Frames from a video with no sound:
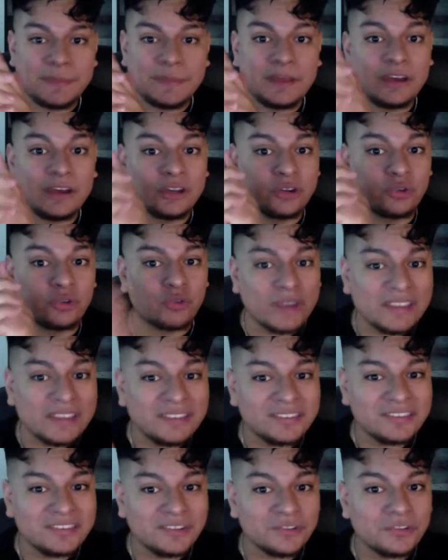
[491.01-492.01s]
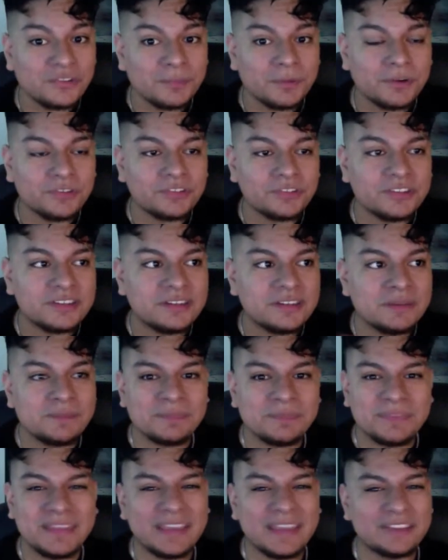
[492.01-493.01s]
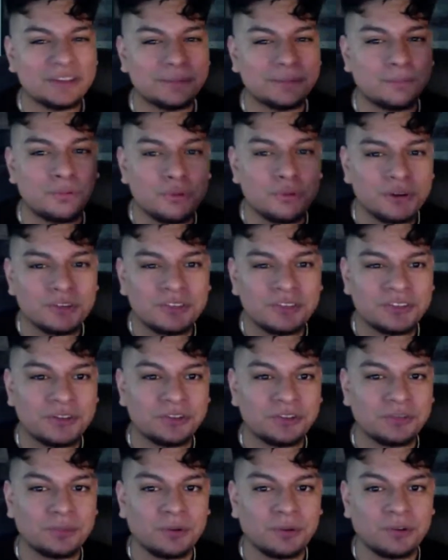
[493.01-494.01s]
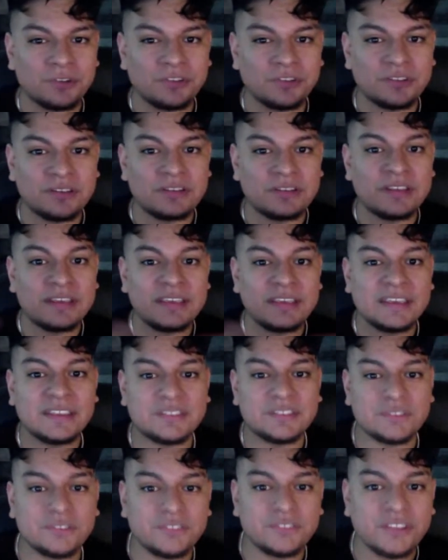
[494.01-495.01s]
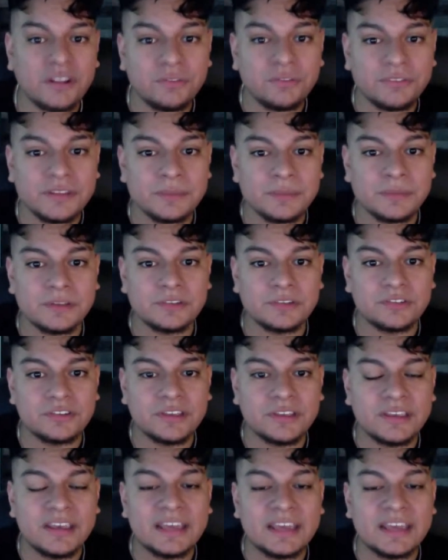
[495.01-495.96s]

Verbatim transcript: a great salesperson and a poor salesperson is their self image.